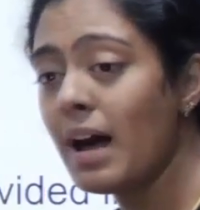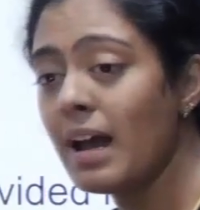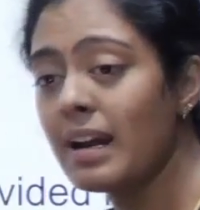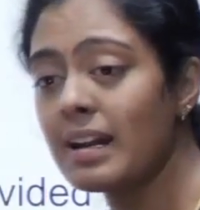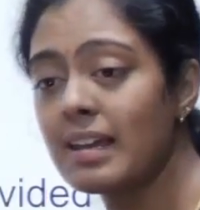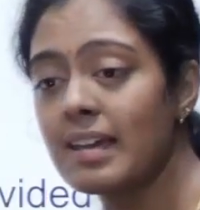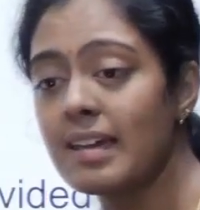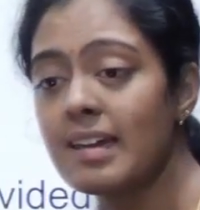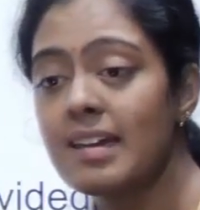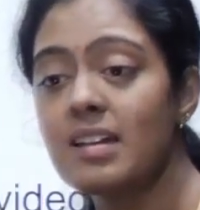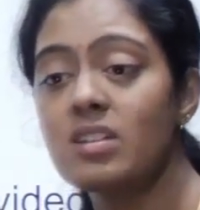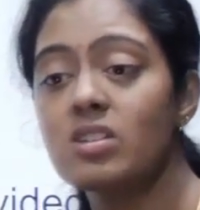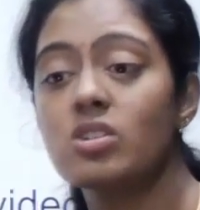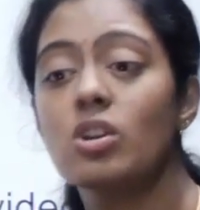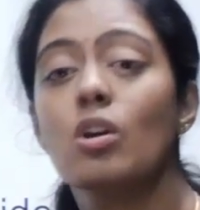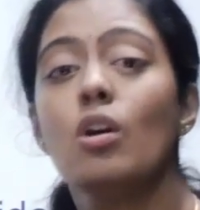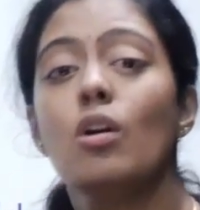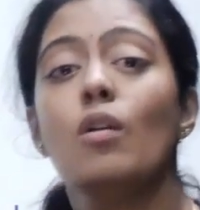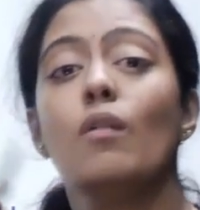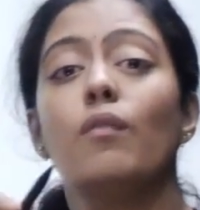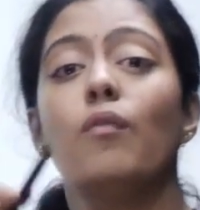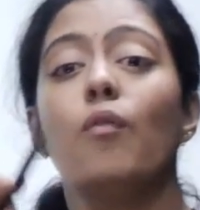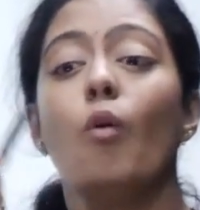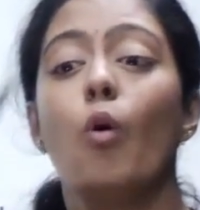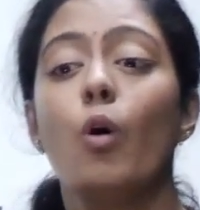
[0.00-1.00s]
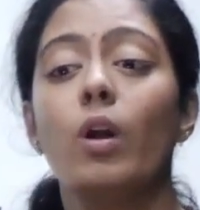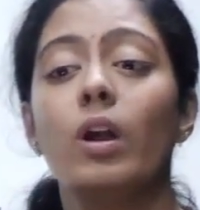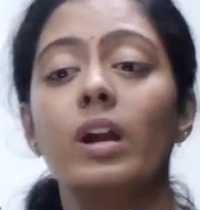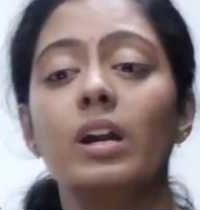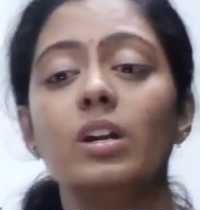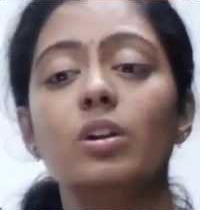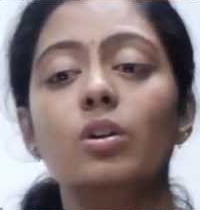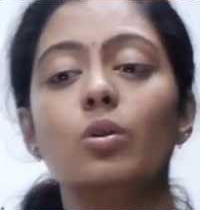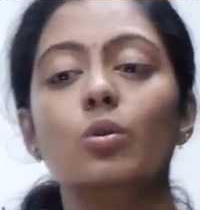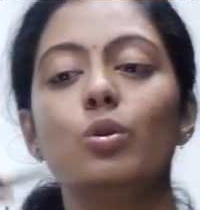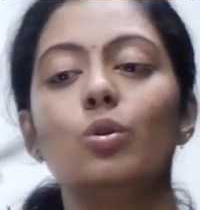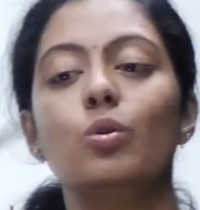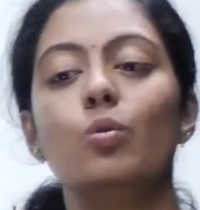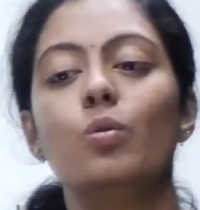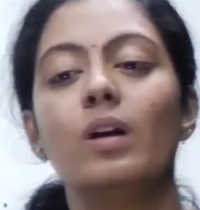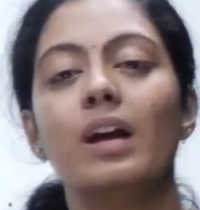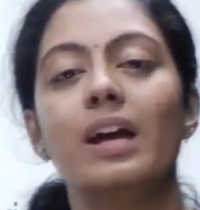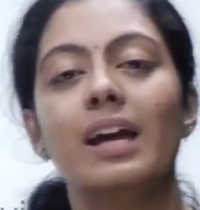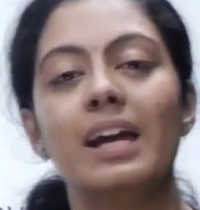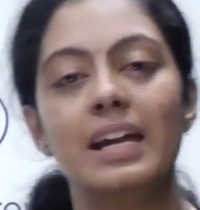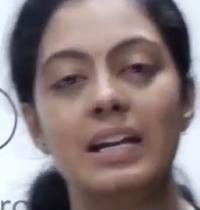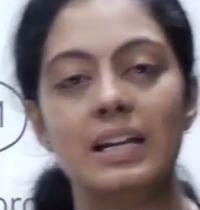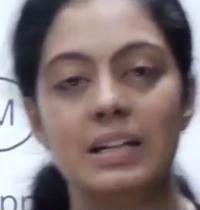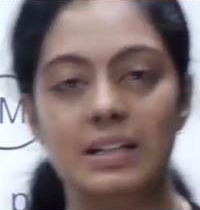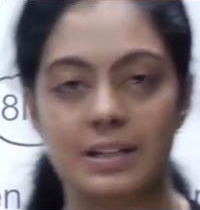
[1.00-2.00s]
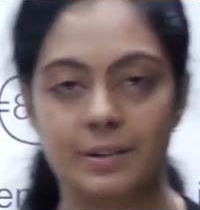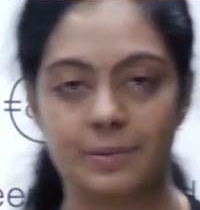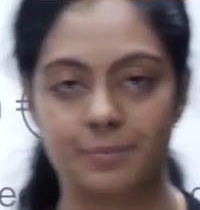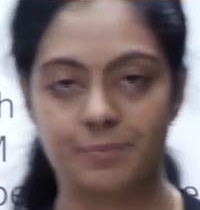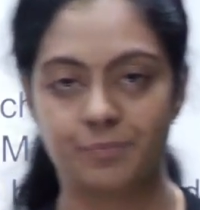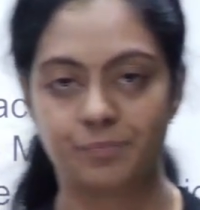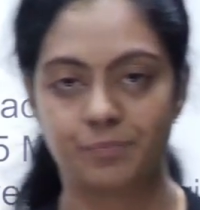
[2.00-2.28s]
mark each, 4 into 2, 8.